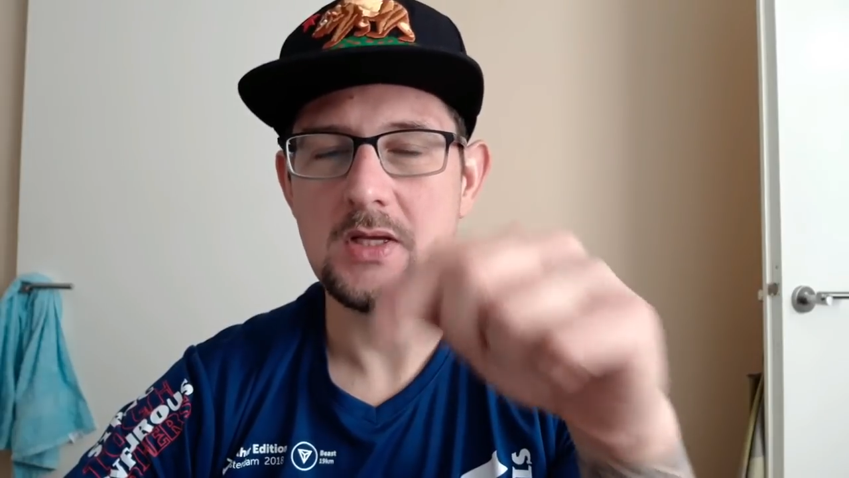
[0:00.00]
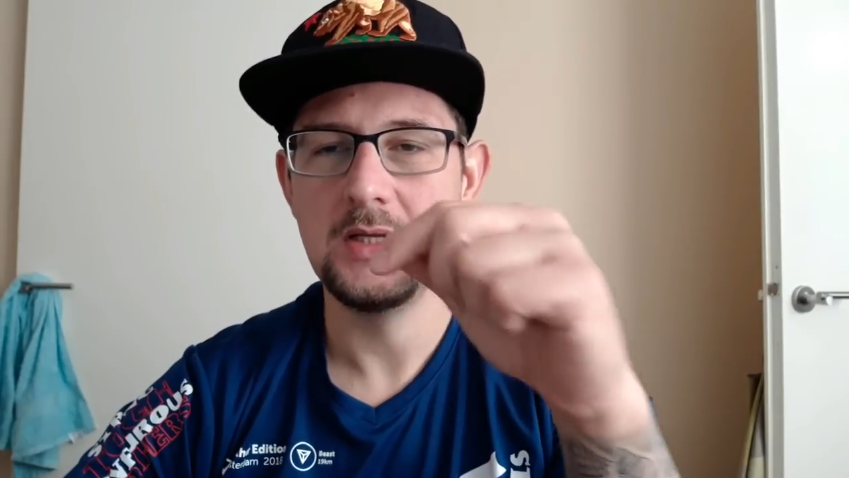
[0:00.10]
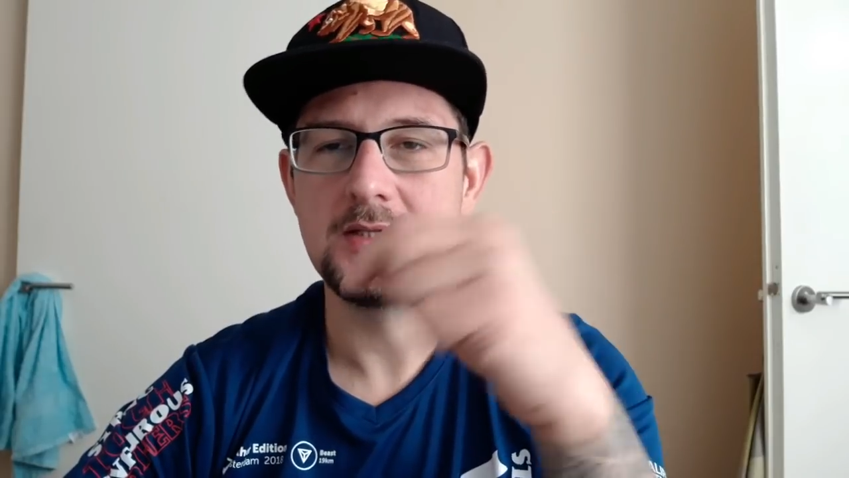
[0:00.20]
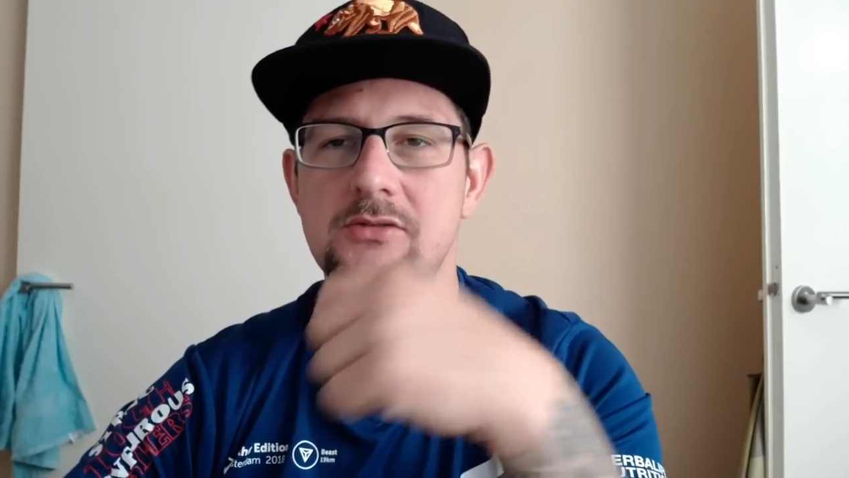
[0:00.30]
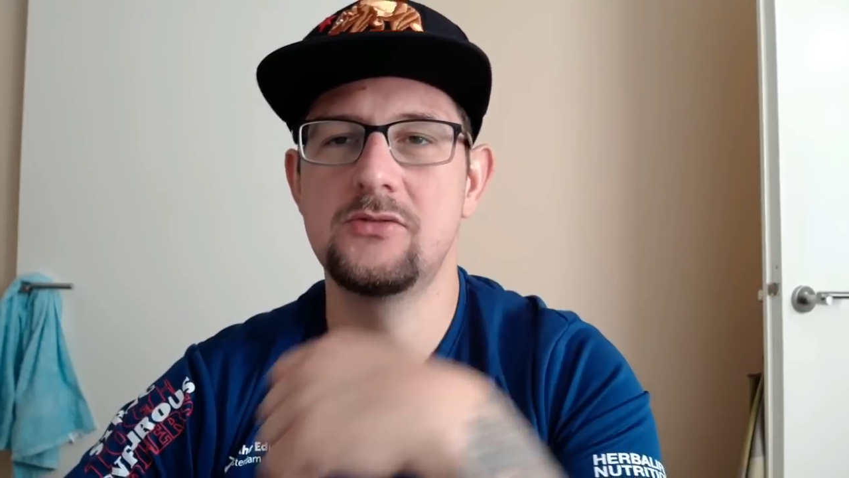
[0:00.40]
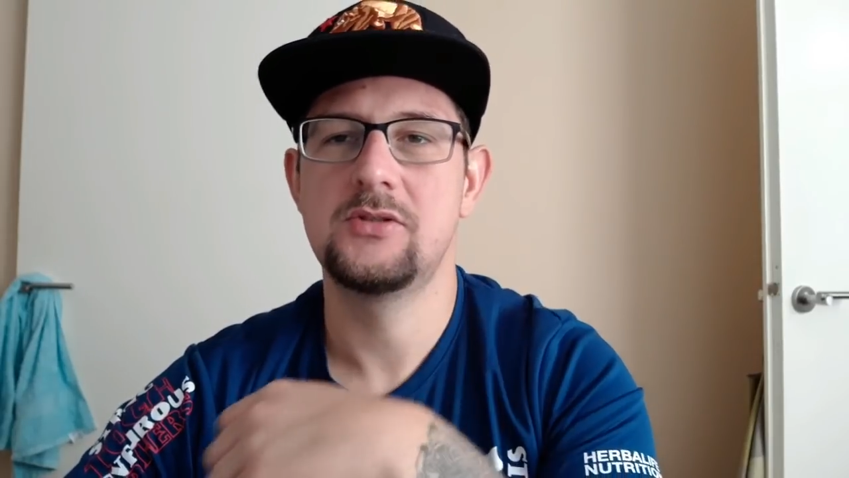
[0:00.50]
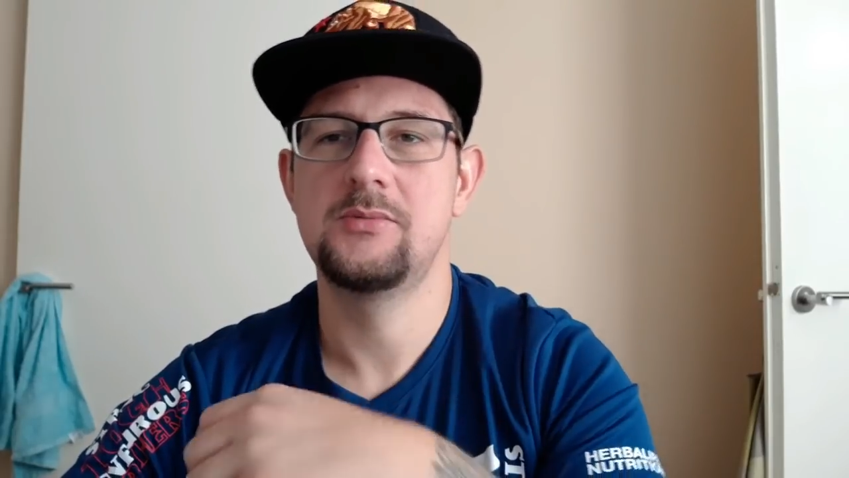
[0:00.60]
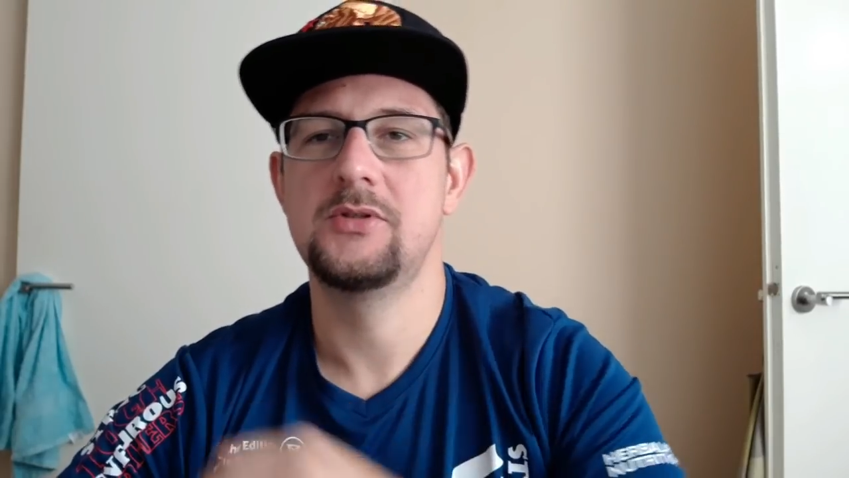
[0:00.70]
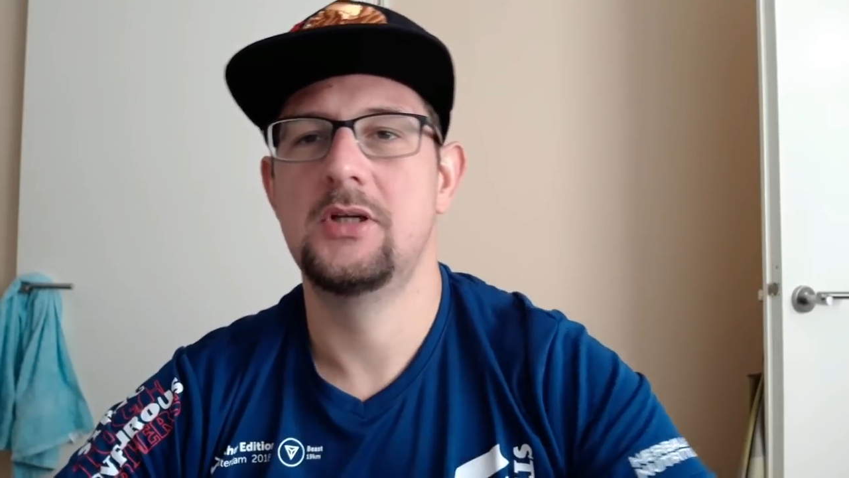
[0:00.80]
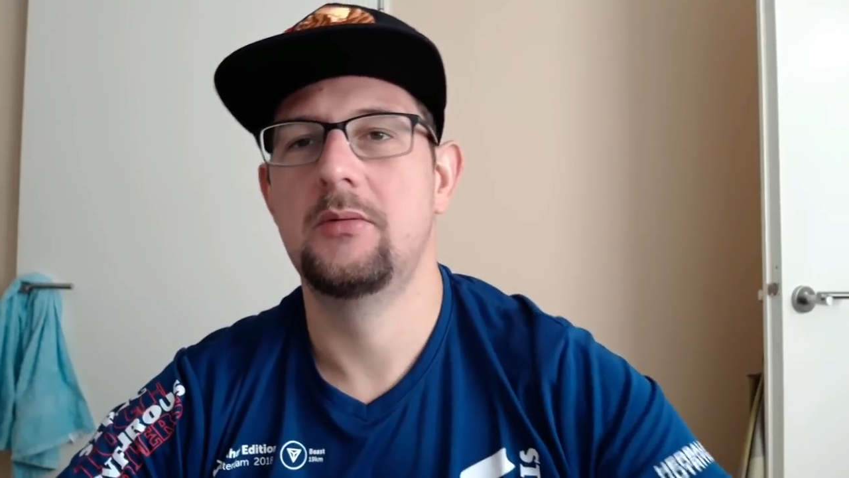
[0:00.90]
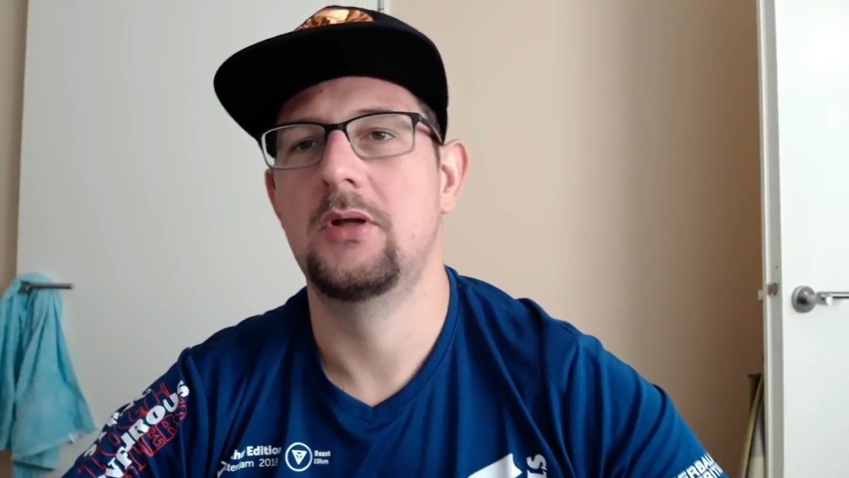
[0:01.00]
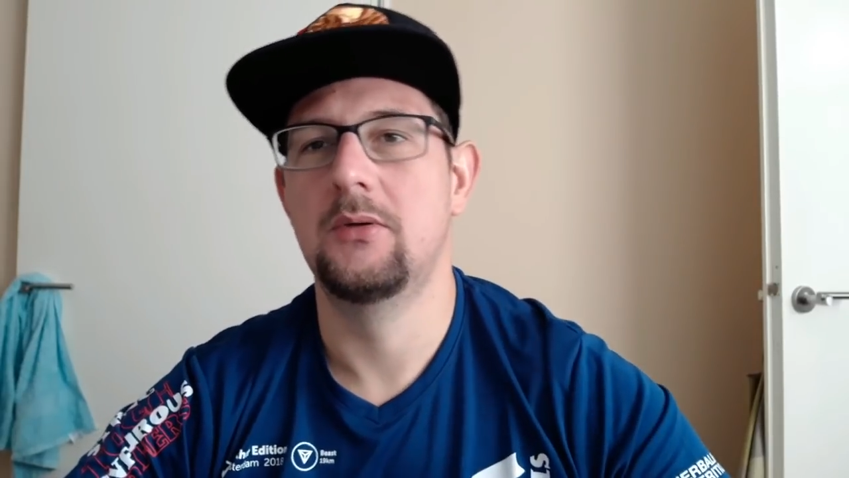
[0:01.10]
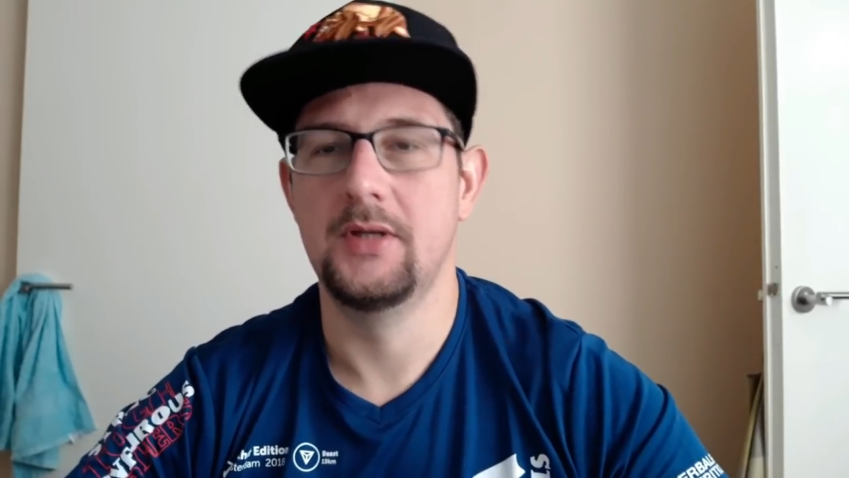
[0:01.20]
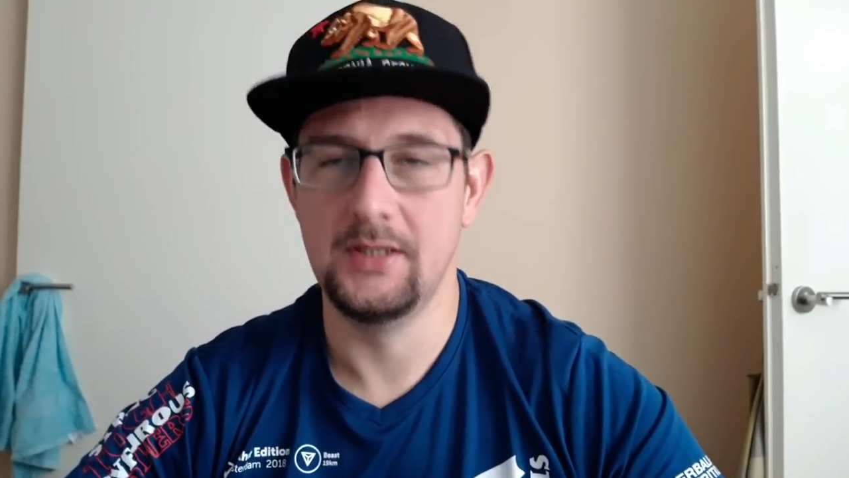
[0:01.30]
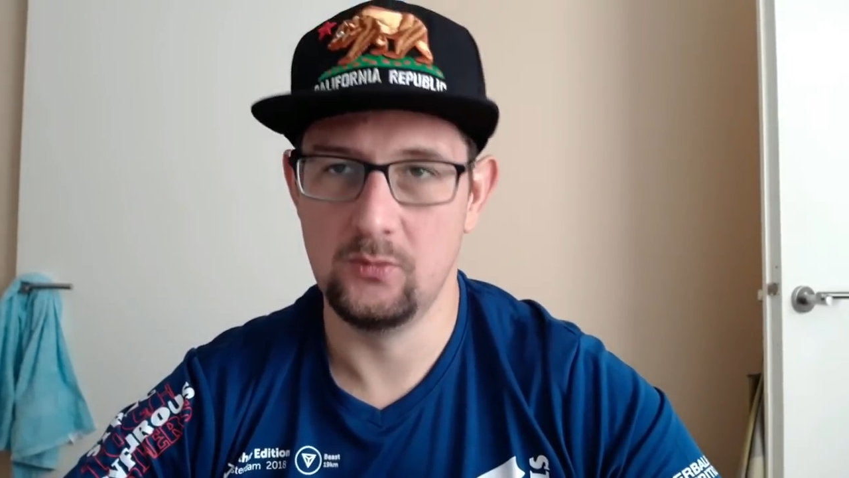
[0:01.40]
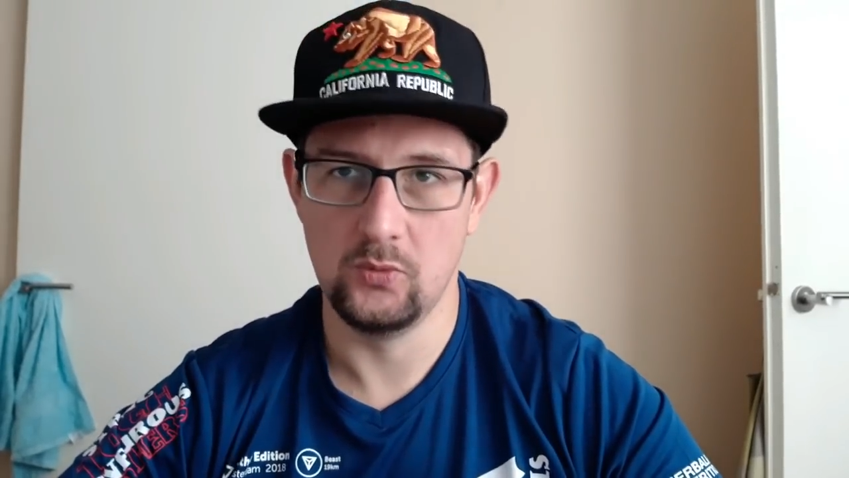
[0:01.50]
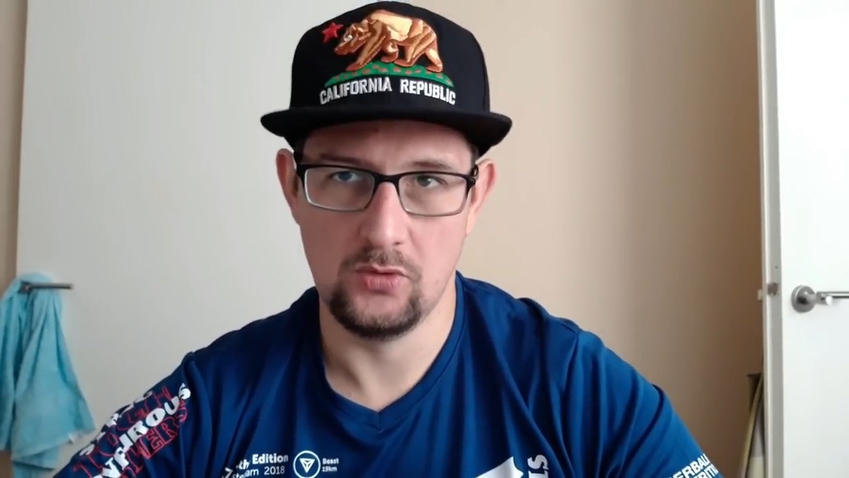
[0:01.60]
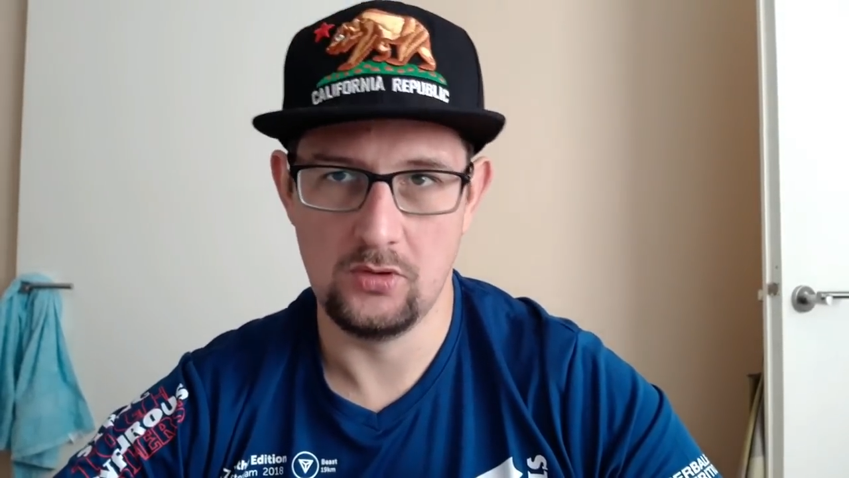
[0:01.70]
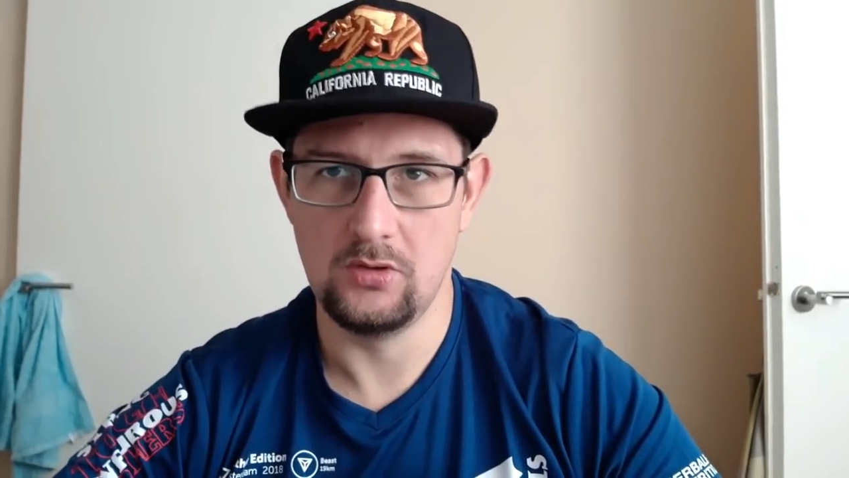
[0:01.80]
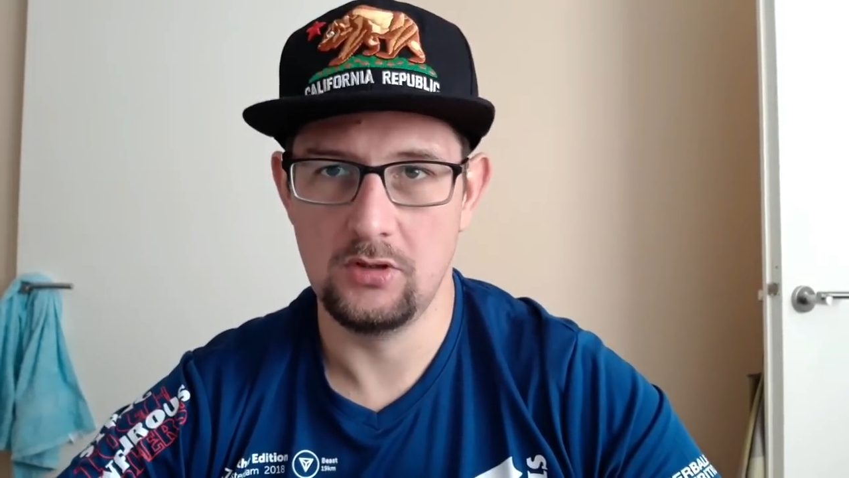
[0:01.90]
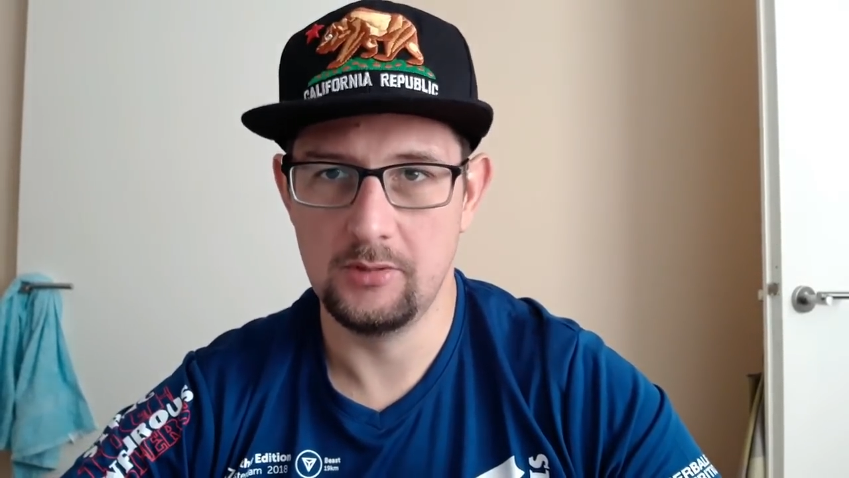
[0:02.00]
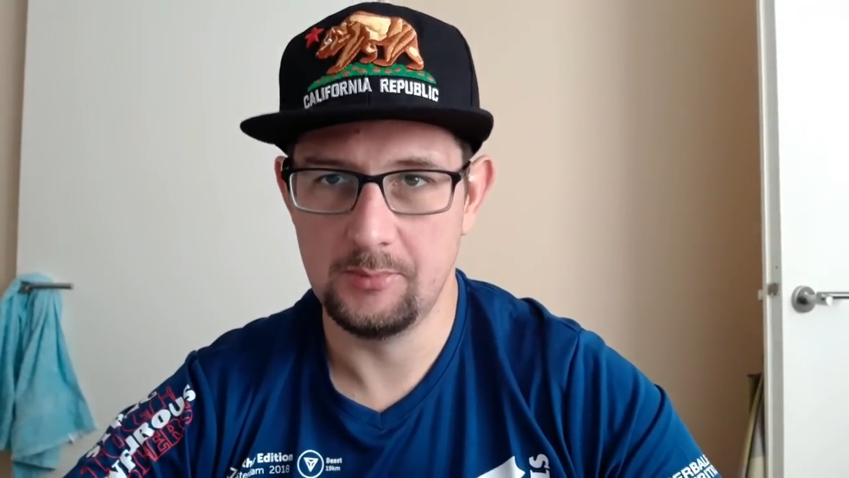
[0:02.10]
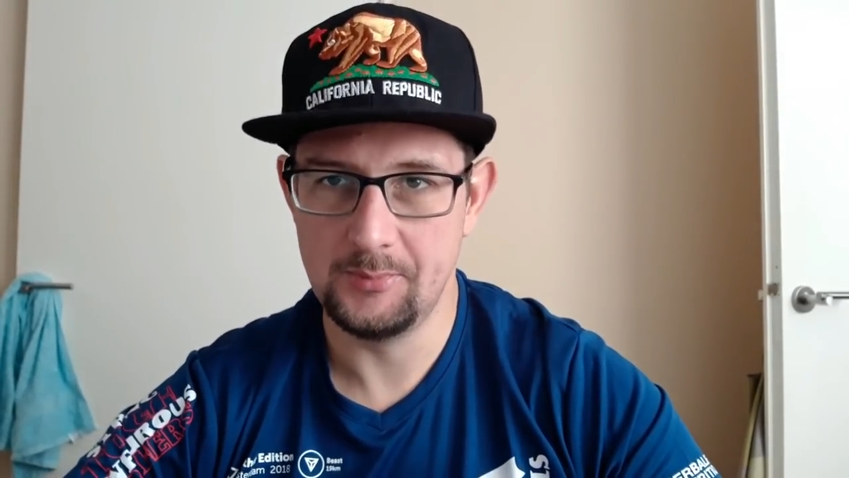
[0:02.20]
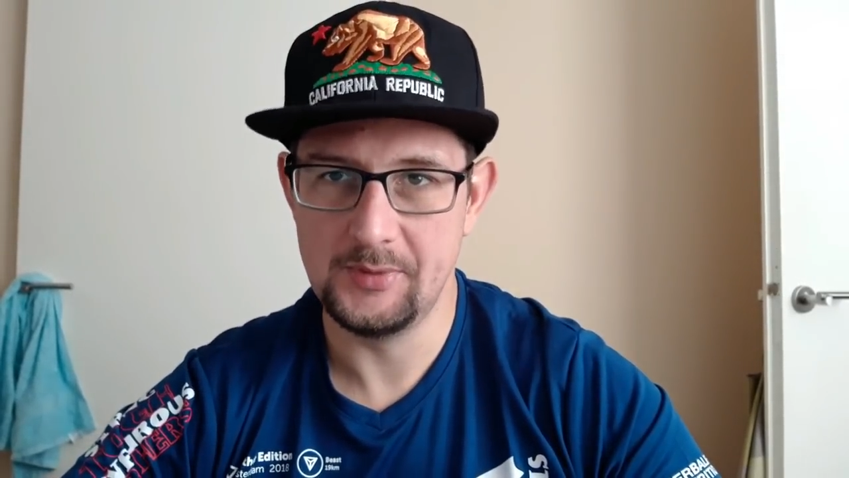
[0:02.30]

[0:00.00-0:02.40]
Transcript: Links in the description down below and it will all